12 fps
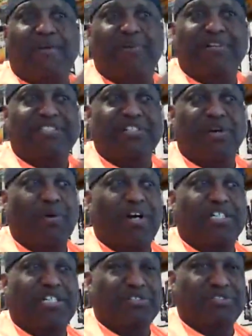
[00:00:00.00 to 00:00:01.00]
is nowhere
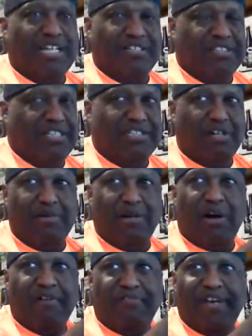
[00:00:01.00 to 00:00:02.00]
close to as good as urban
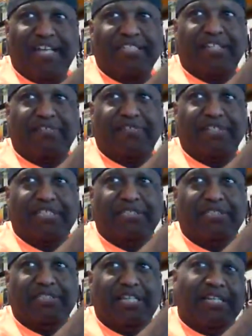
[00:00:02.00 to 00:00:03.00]
artifact stuff
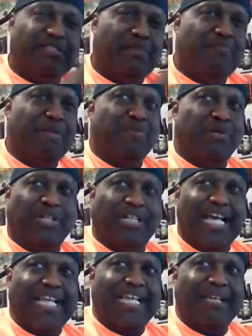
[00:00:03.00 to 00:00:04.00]
is. Some people yeah.
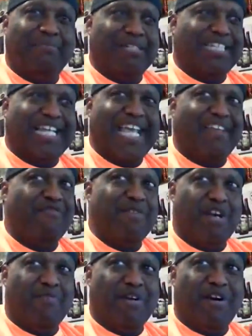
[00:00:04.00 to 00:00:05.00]
like it, but it's like, hey, have you been
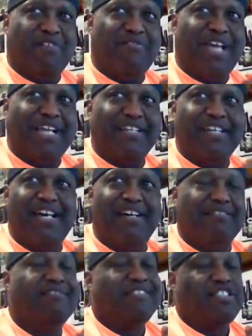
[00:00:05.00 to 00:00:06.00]
urban artifact? No.
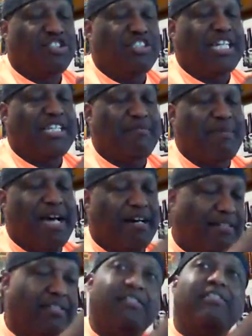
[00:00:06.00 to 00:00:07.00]

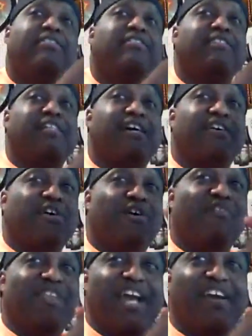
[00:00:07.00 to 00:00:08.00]
You know, go
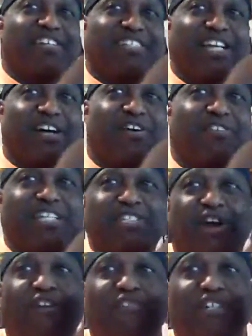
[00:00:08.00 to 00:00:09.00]
over there and it's like, oh, these
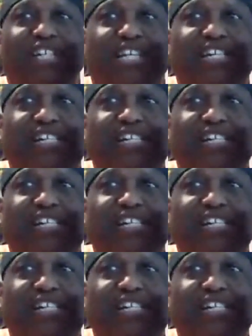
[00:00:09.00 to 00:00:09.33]
are really good.